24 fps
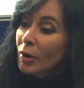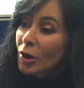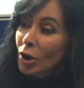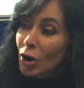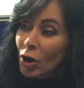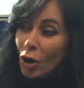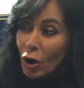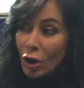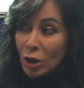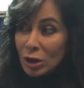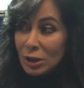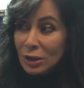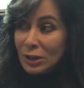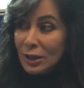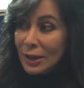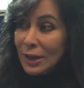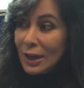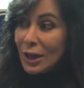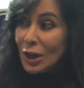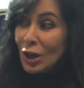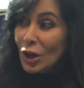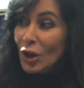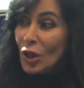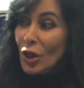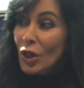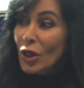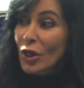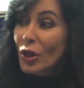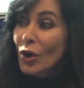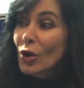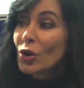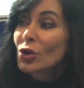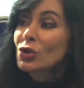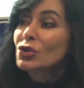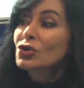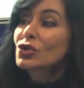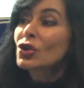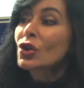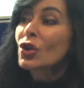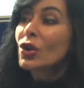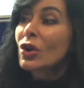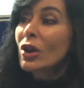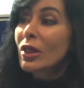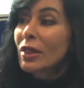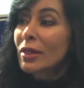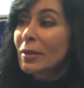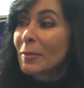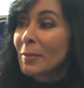Garlic, those are
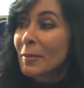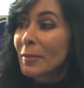the